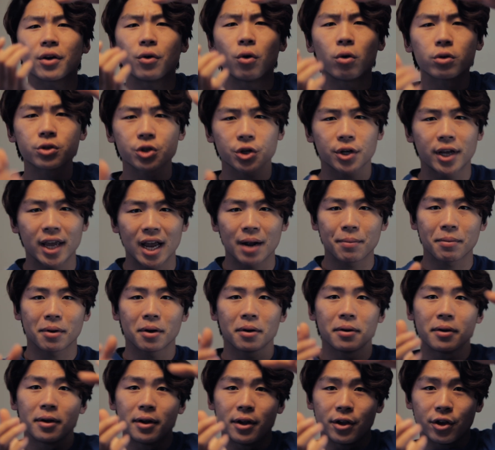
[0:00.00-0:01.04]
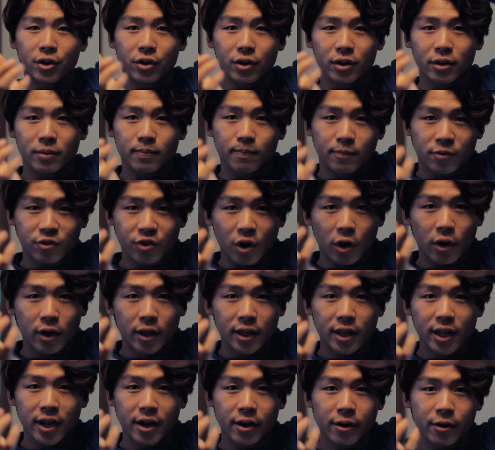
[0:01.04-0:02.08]
hold your camera, you're gonna start it
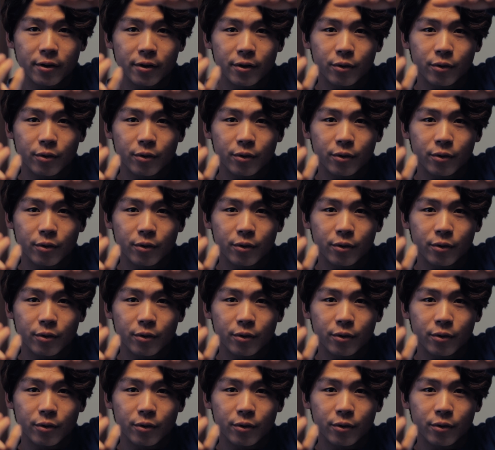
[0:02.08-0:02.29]
here,